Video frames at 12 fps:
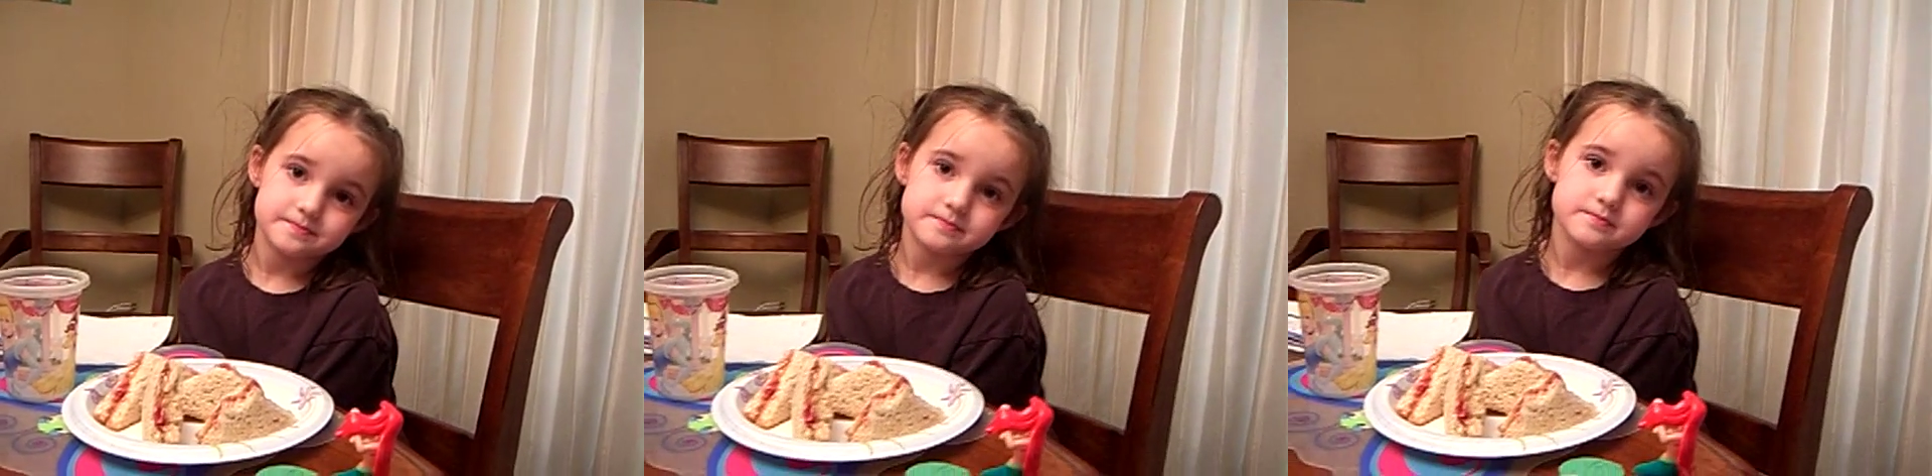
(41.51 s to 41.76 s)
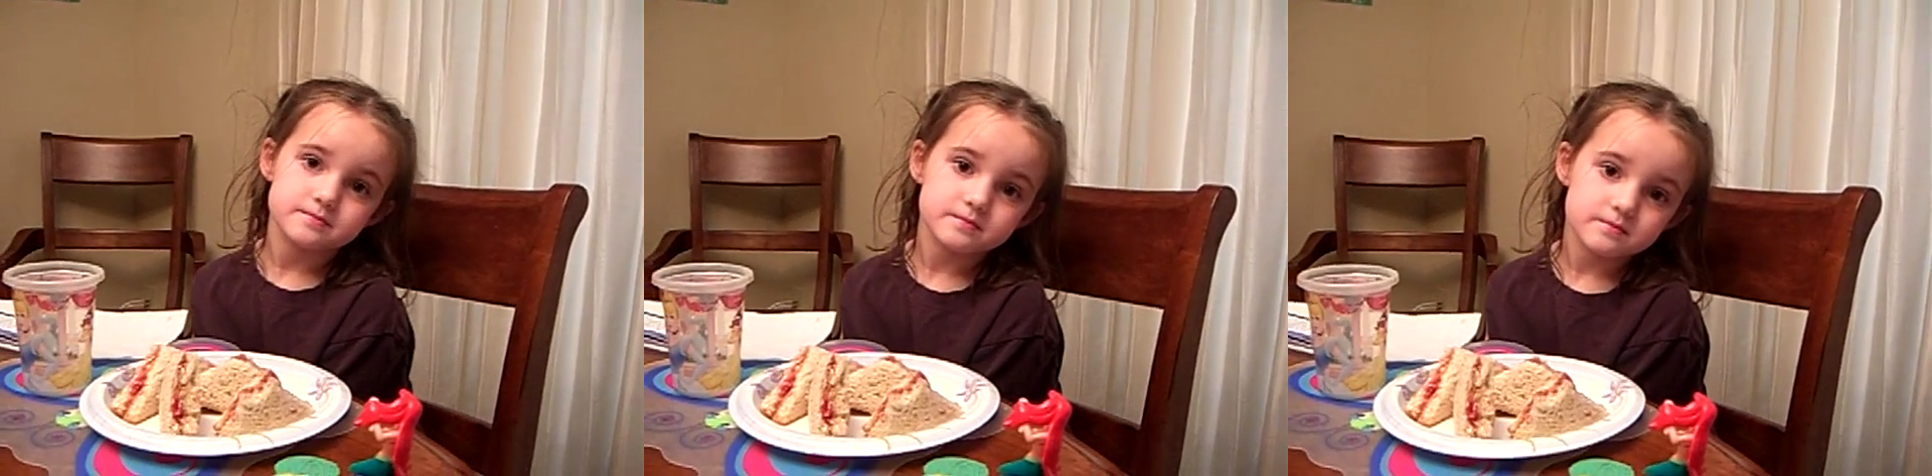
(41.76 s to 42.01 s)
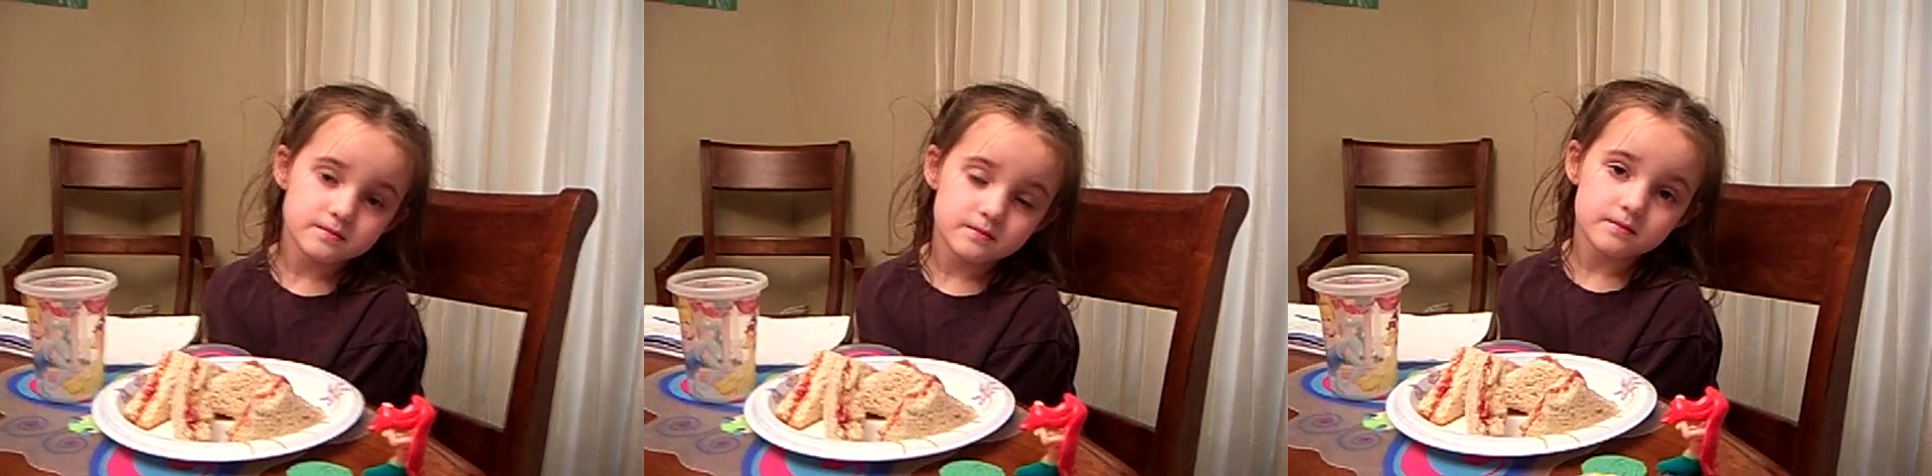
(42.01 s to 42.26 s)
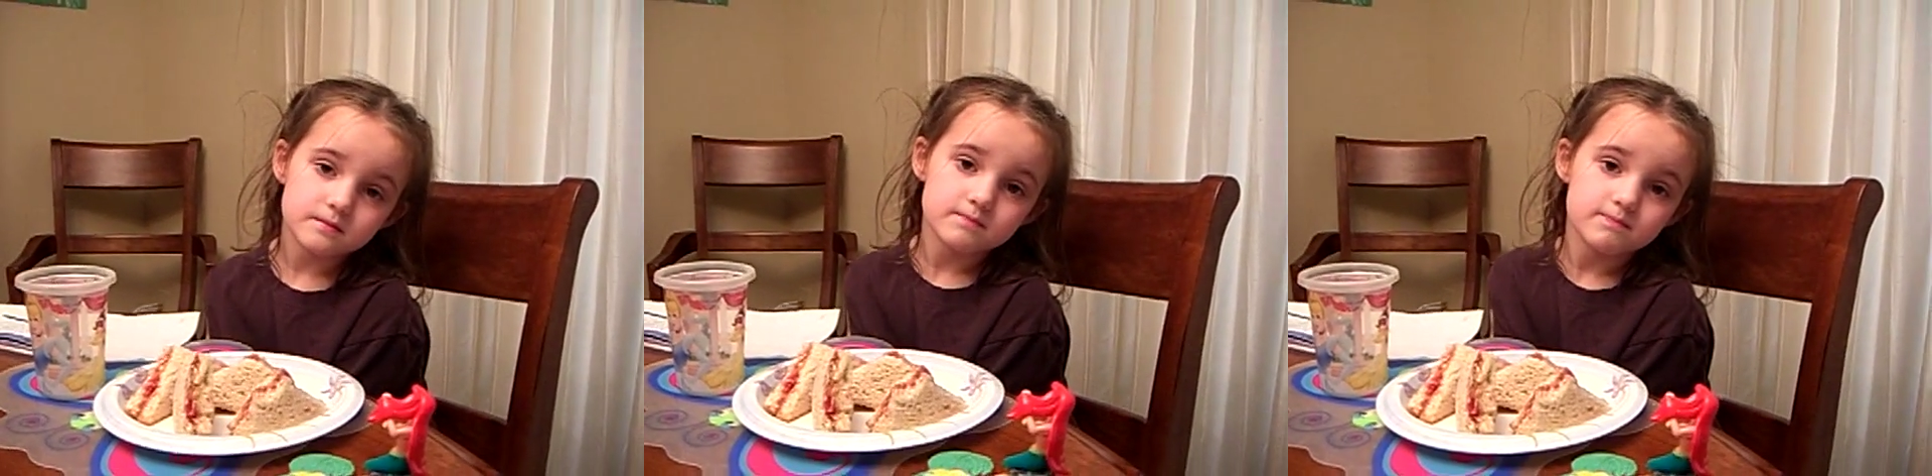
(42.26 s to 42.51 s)
what did the other
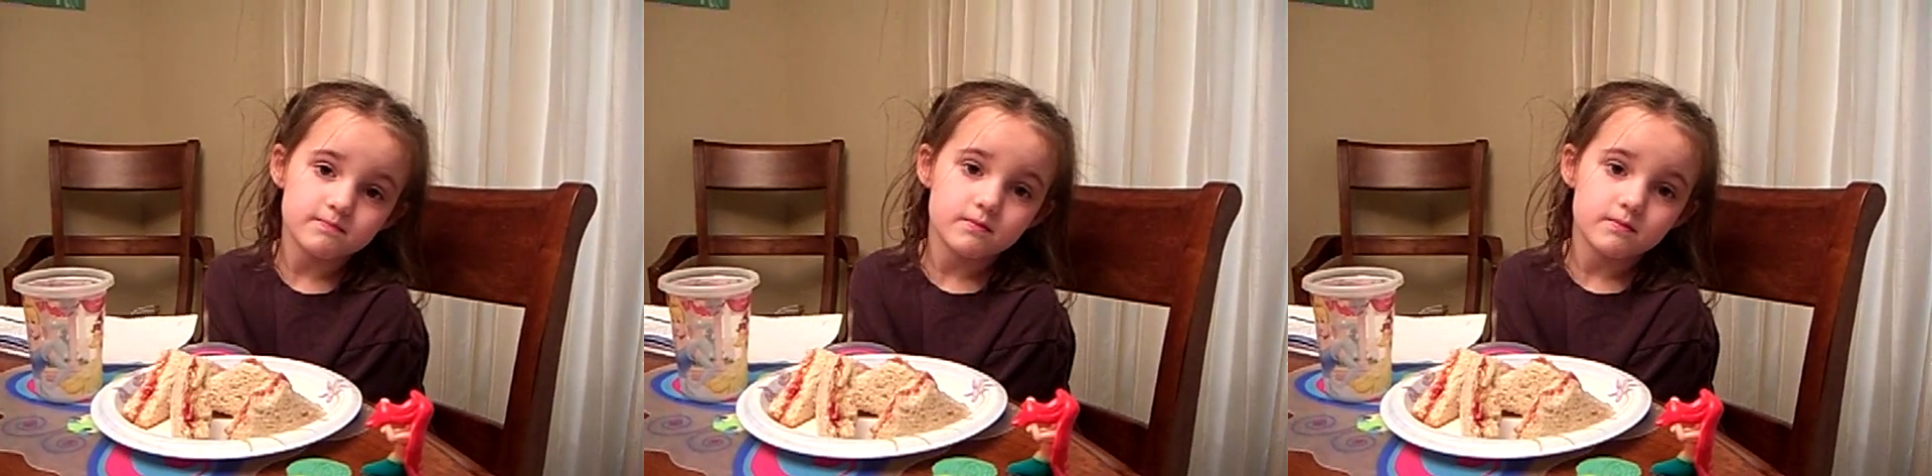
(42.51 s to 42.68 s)
kids say?